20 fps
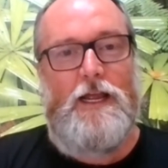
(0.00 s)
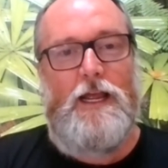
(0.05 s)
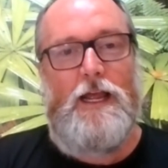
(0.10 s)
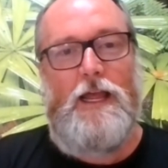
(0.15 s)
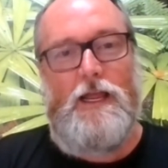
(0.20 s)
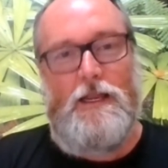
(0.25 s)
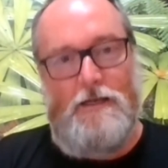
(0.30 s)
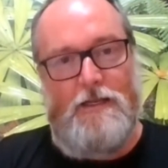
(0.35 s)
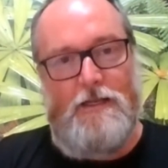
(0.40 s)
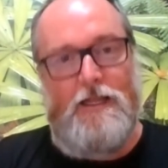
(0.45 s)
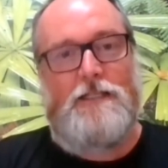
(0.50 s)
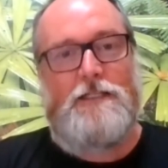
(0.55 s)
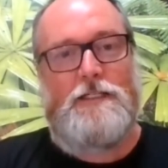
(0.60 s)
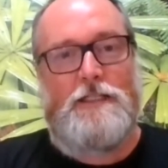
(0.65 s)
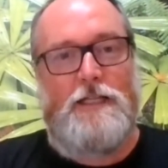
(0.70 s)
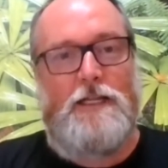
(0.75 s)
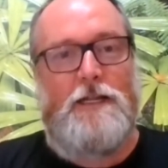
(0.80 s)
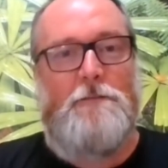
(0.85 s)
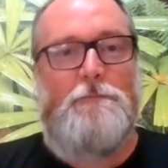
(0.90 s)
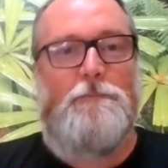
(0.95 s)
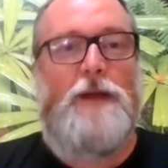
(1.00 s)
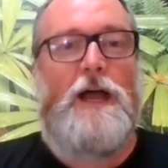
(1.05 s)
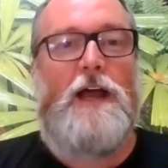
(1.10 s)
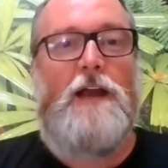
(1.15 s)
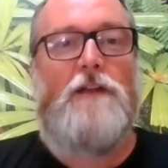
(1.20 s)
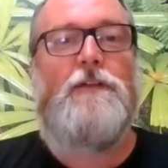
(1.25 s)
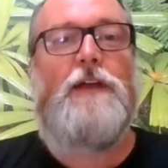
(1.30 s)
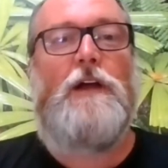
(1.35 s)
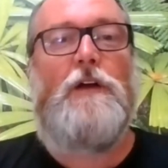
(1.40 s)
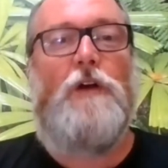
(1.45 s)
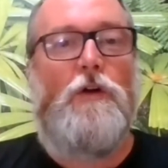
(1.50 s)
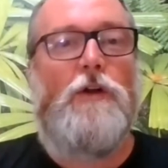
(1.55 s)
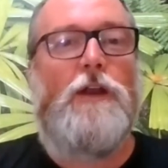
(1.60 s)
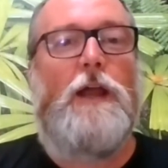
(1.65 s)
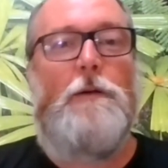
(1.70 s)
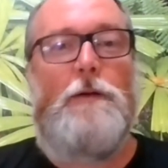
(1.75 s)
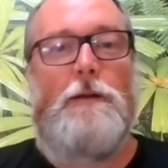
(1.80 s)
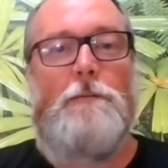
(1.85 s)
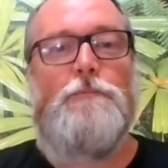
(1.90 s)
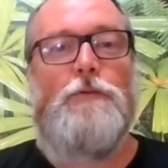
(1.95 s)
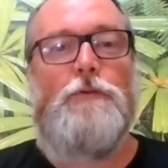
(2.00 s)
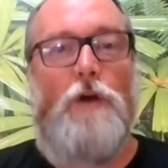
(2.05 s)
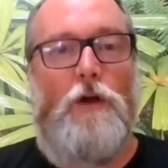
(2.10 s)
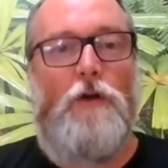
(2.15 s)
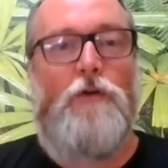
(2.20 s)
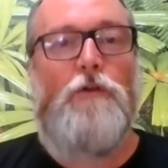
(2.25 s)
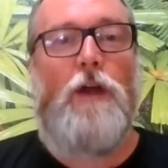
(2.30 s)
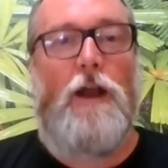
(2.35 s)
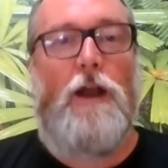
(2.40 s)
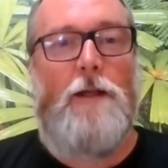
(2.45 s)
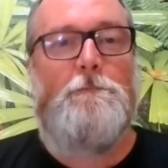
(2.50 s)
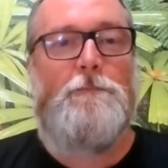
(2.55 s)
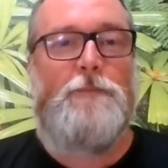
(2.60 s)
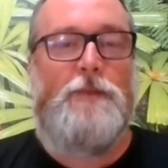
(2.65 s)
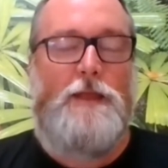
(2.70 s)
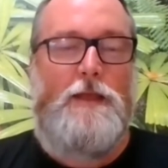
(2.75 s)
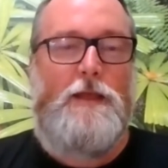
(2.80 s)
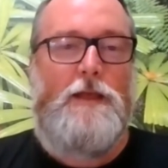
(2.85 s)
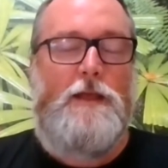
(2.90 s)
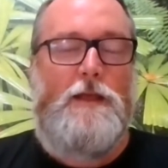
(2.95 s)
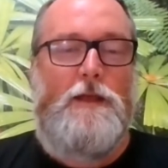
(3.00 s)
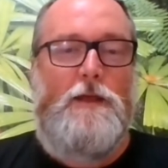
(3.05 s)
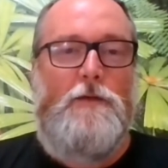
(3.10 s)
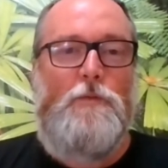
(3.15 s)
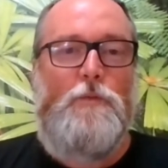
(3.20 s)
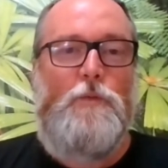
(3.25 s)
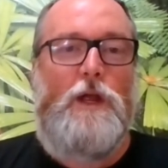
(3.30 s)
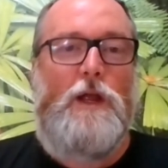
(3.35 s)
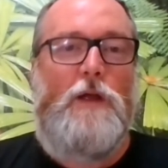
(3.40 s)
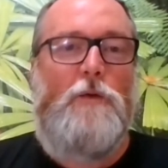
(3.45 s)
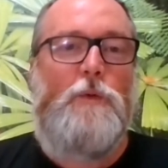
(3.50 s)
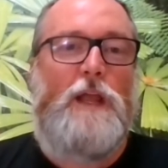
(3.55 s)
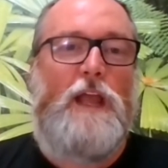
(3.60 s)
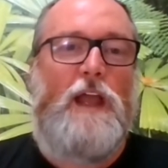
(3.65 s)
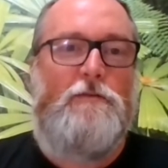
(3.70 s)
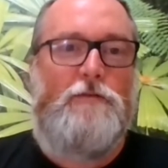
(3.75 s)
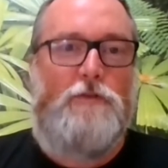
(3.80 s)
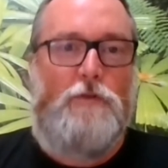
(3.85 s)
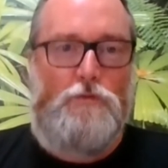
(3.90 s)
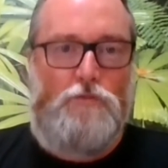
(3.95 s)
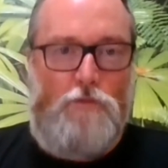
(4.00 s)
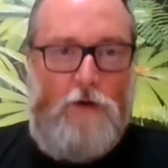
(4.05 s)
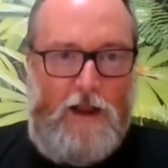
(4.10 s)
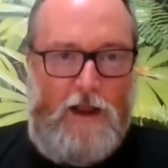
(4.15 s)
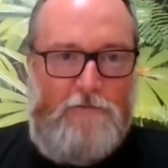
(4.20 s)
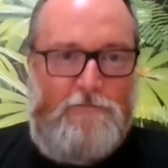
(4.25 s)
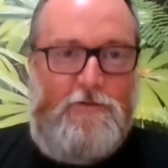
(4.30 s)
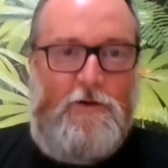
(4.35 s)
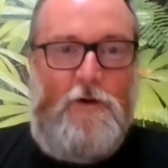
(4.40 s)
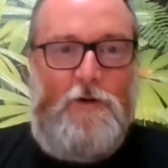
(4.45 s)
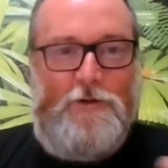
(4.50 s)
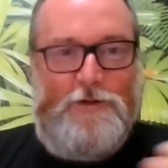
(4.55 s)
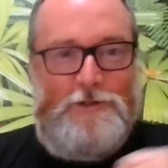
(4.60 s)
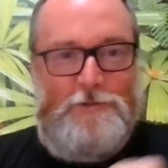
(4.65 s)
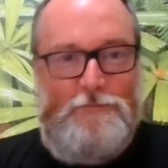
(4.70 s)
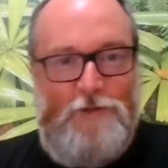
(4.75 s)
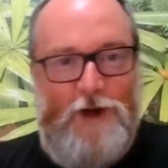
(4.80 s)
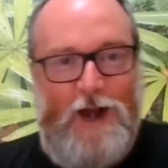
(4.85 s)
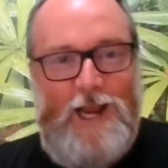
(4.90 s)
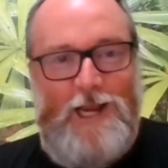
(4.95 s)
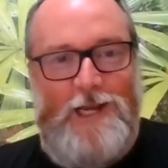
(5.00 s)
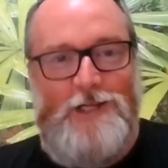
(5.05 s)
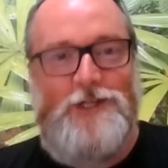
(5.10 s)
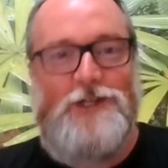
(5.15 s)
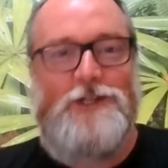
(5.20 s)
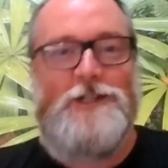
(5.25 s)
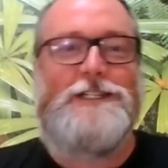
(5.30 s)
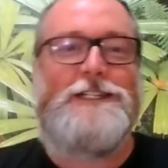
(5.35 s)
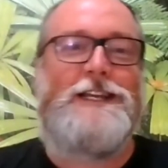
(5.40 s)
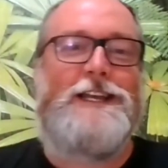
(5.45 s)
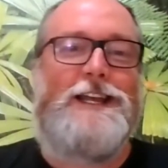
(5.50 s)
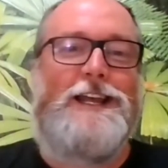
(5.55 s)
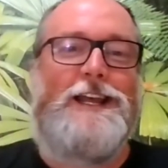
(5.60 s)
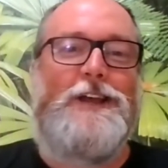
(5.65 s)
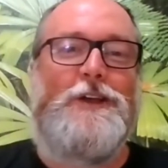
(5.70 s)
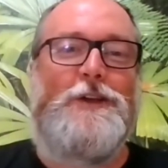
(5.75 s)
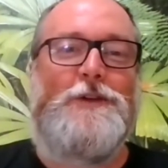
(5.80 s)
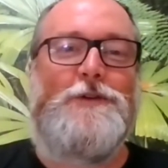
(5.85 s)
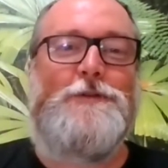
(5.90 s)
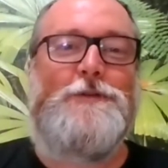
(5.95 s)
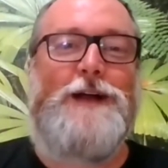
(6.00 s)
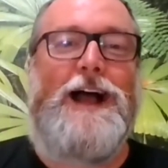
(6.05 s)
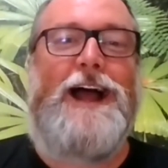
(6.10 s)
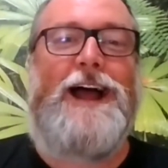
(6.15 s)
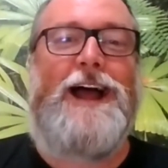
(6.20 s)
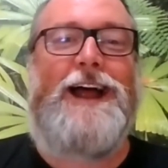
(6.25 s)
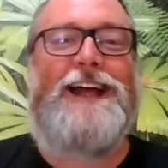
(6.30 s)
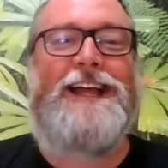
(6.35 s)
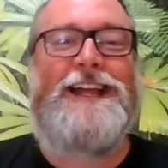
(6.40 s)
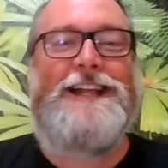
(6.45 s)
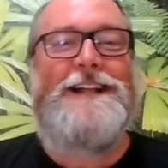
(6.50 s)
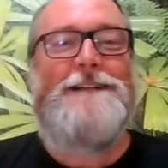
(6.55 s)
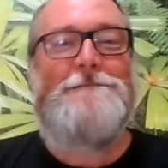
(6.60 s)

And that's part of our ongoing program, where we have rainforest rangers who are